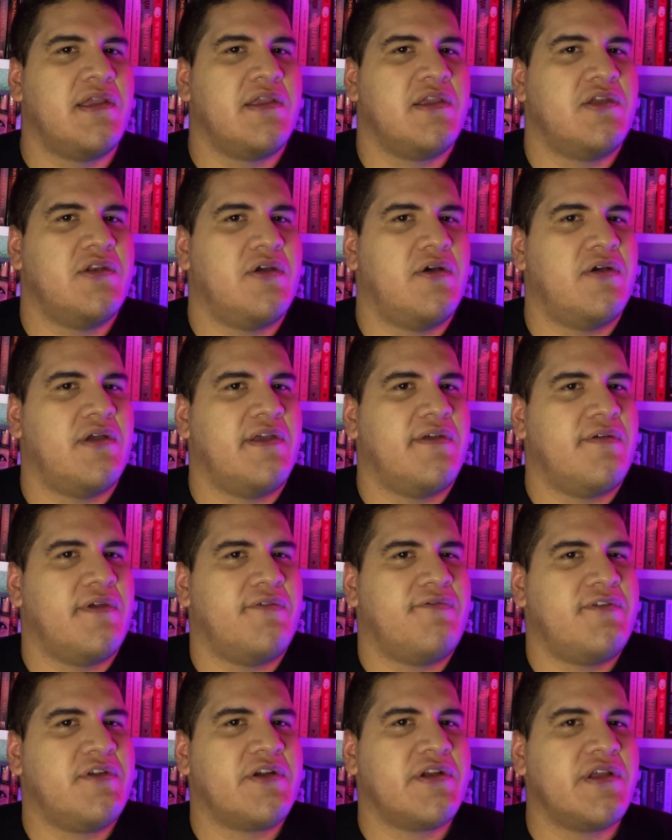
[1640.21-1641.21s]
you know,
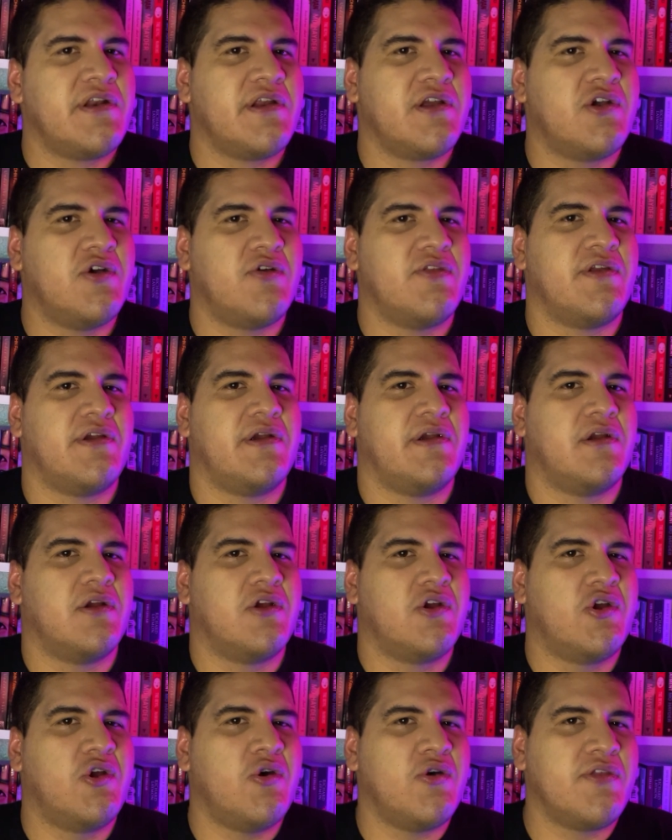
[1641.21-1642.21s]
if you're going to go
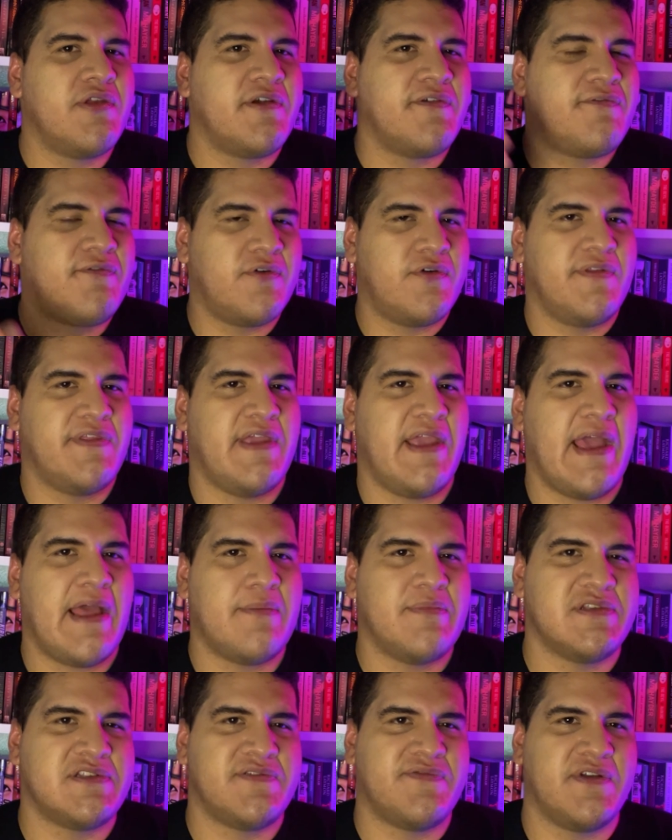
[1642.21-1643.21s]
there for the
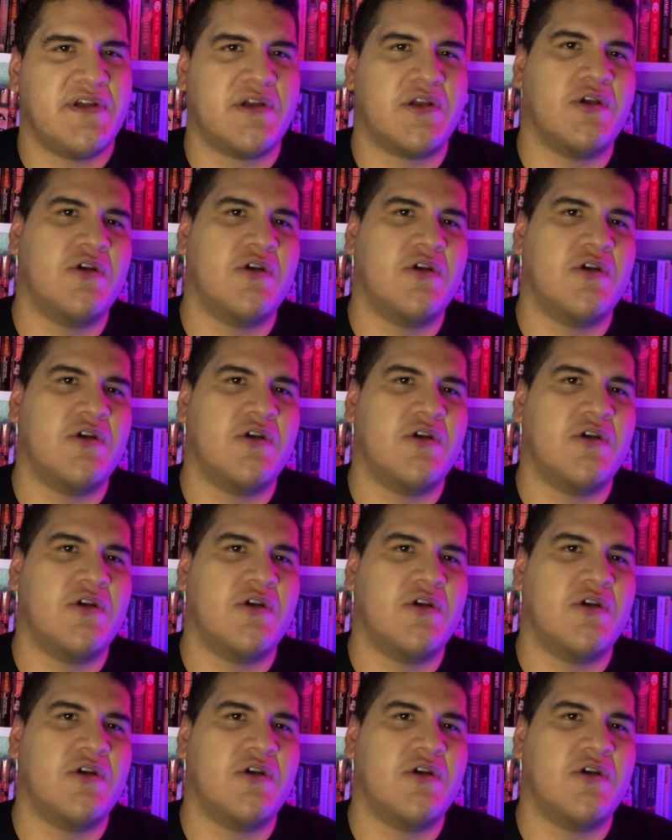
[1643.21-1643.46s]
atmosphere,